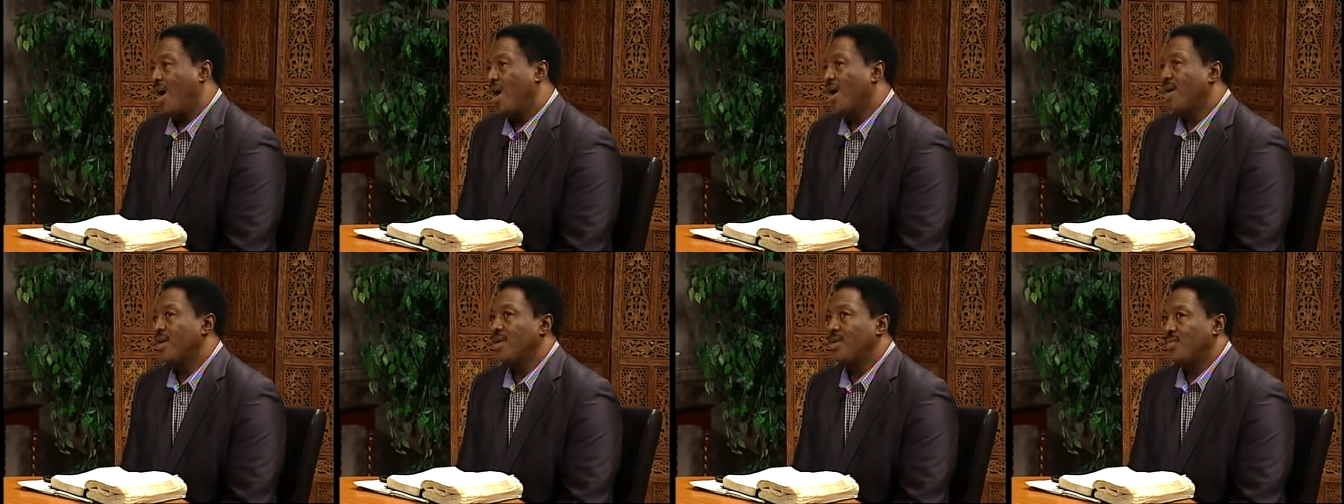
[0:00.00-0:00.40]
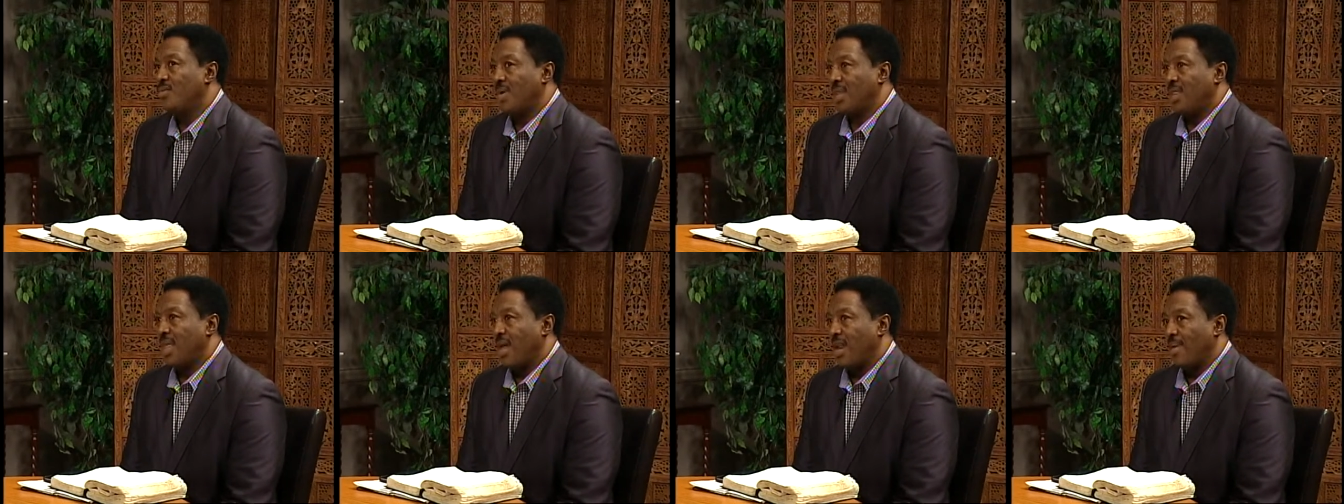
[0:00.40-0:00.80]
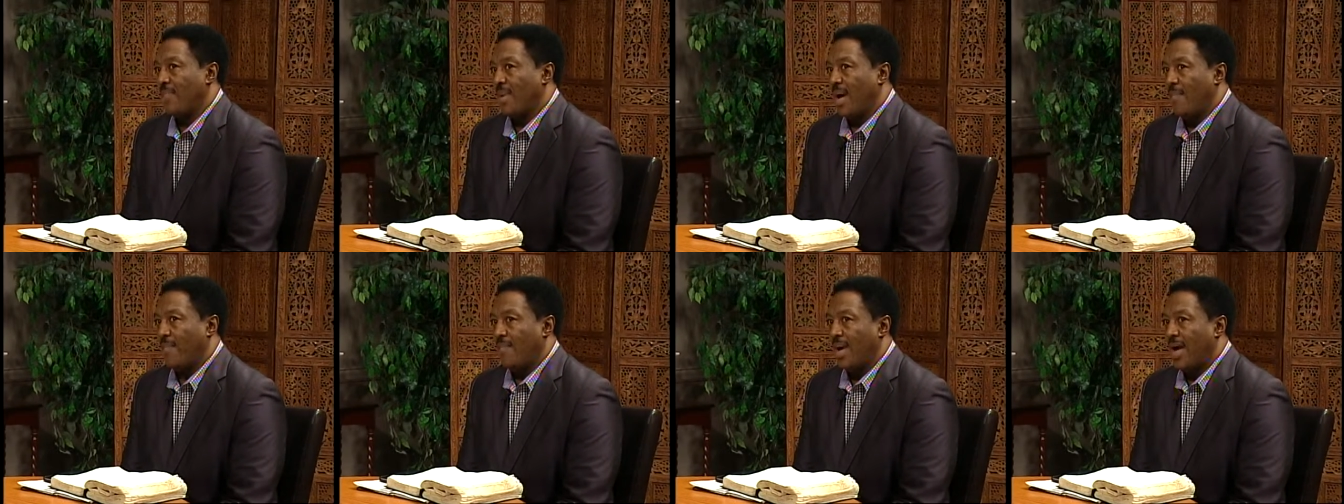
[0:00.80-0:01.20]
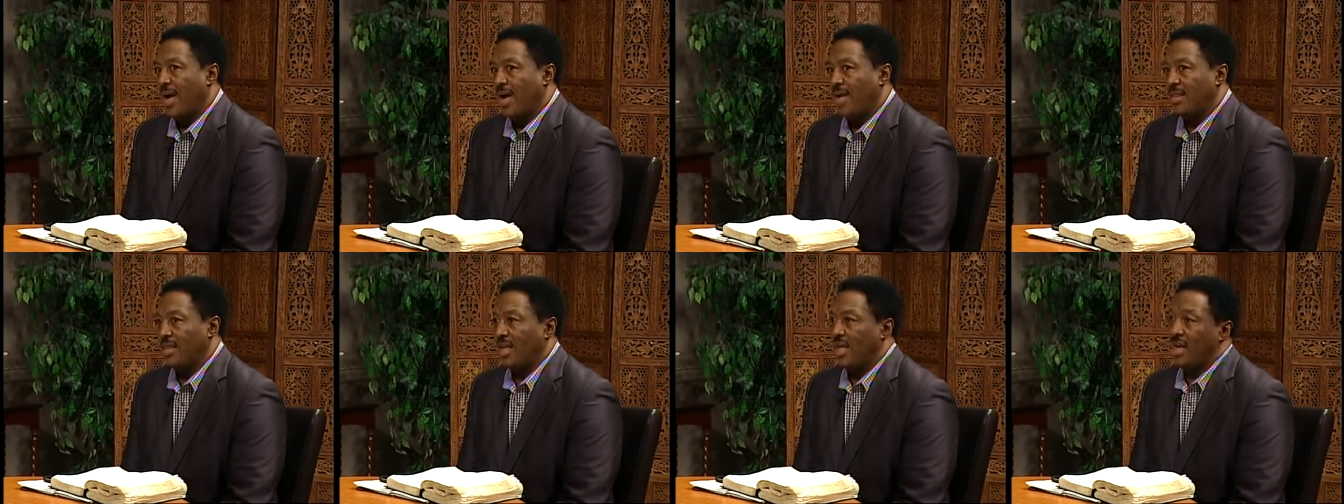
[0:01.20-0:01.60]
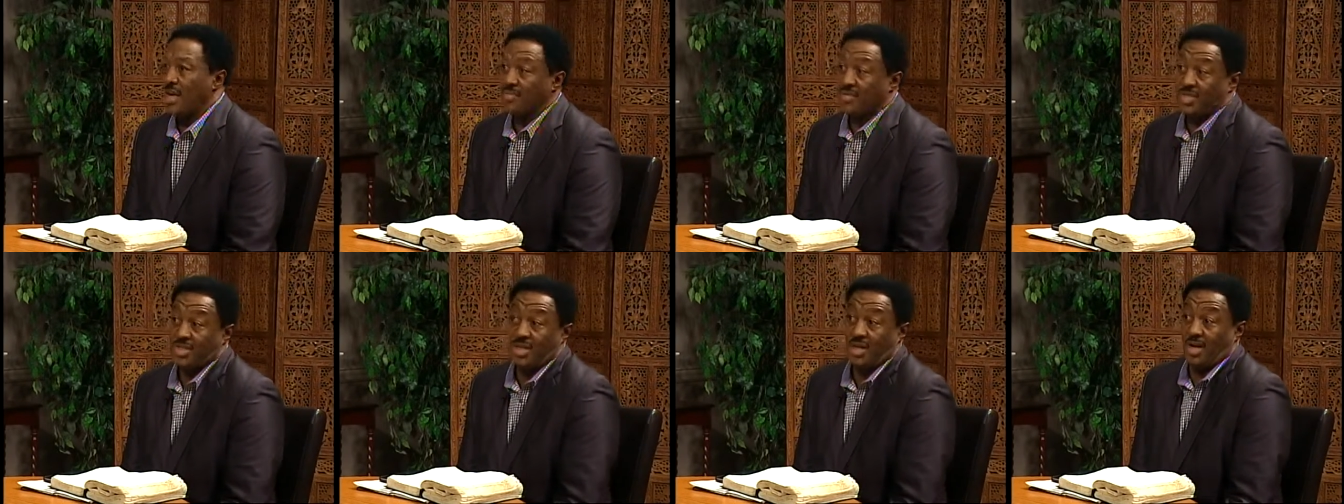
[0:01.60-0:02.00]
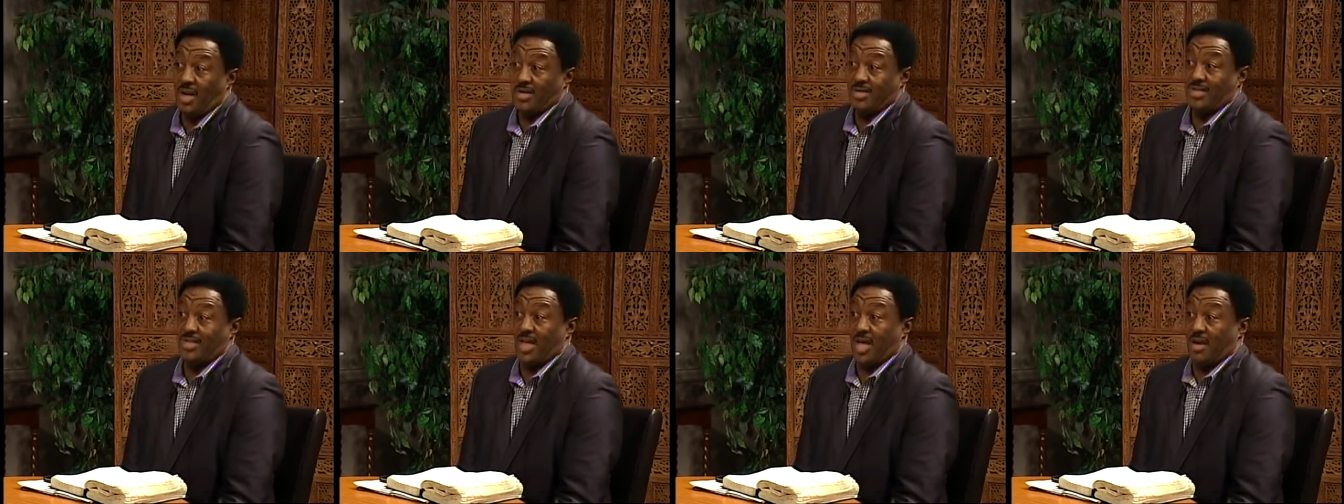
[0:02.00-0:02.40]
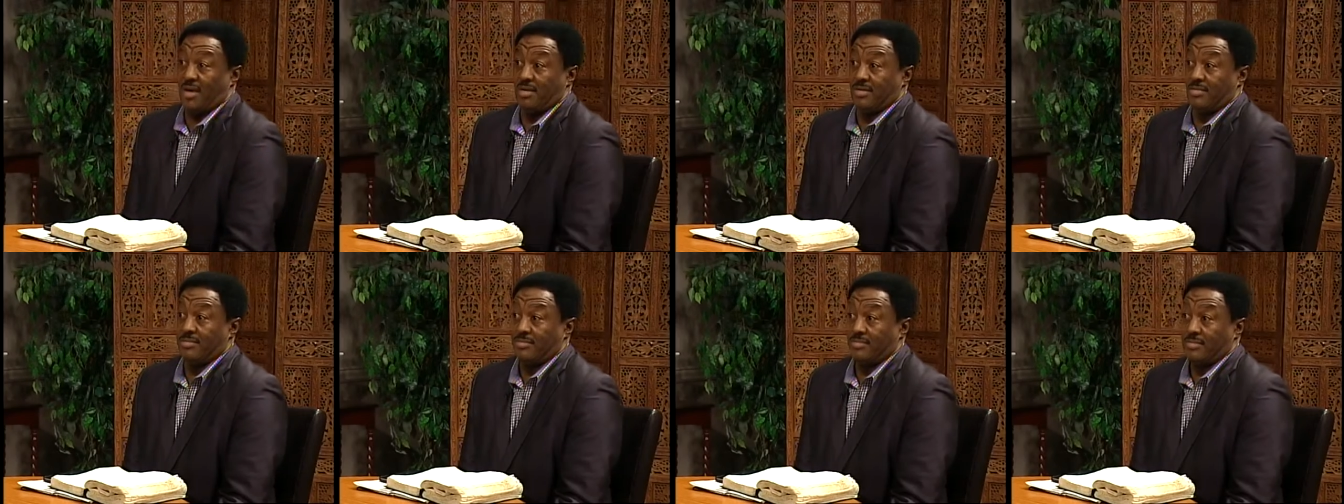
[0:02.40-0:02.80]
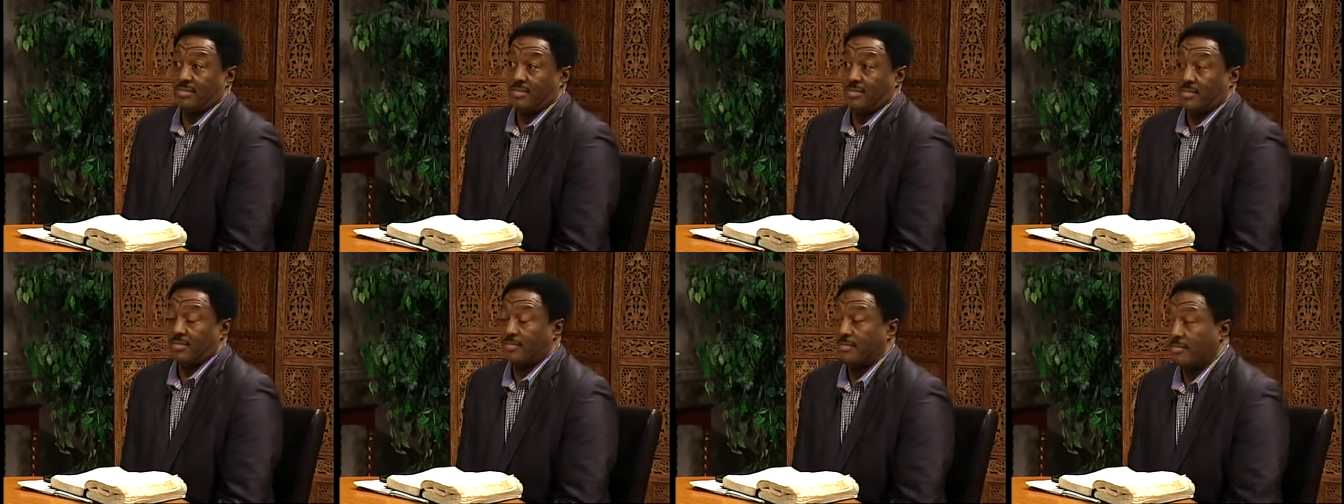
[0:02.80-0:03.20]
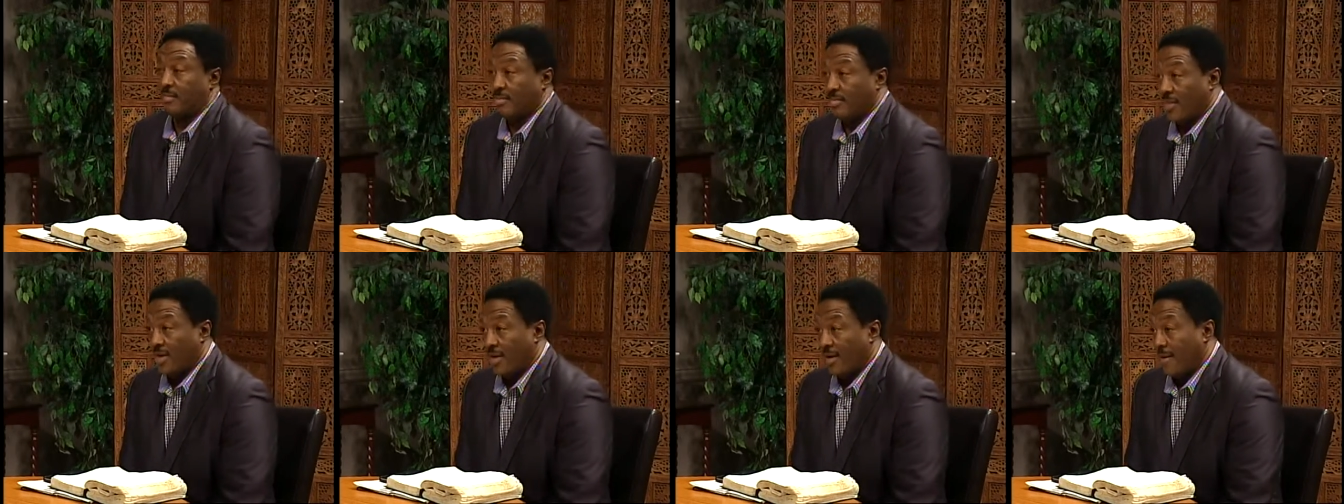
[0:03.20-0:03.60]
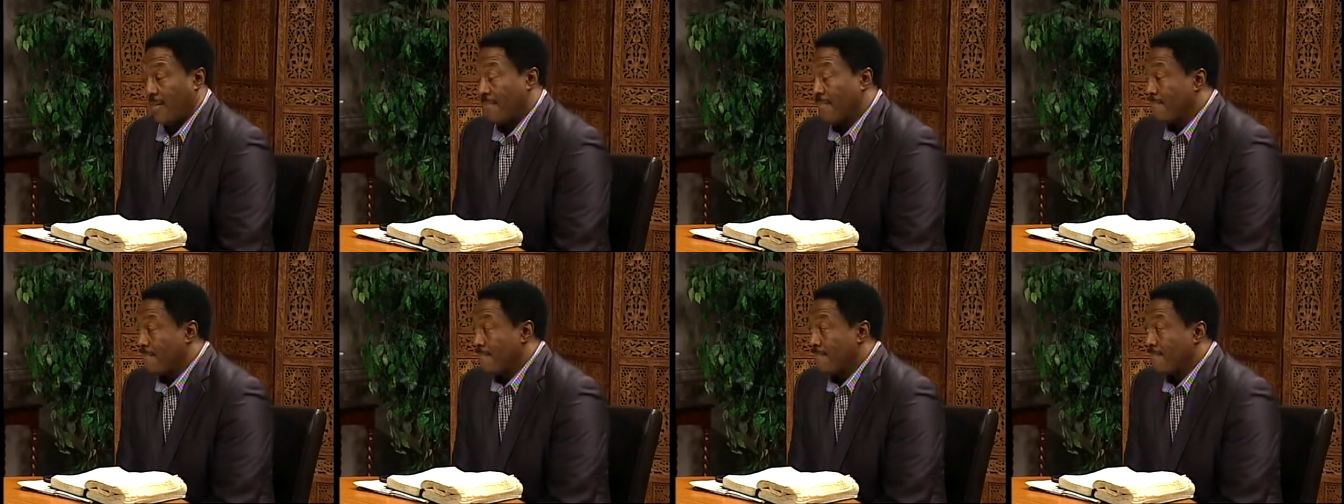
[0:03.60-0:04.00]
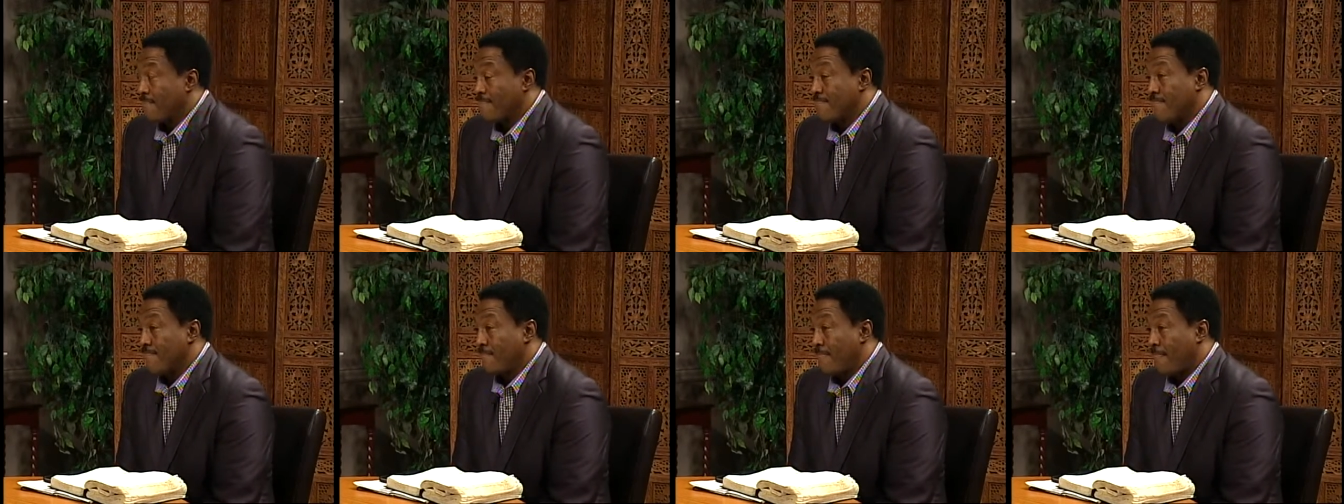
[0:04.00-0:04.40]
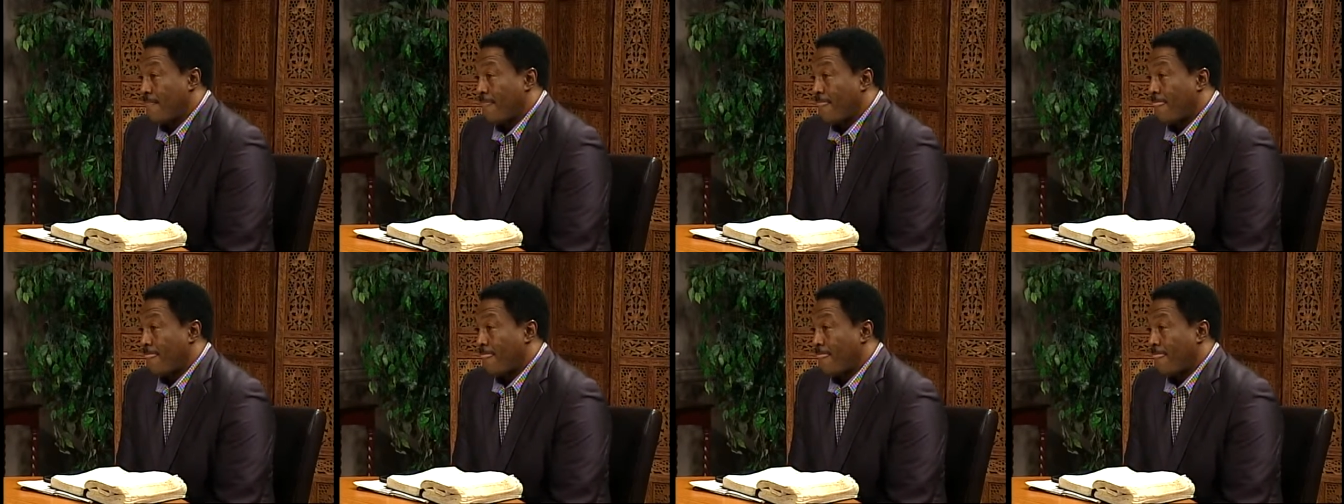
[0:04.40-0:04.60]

argue with that in my mind, then I'm still unsettled. Mm -hmm. Okay. Sounds good.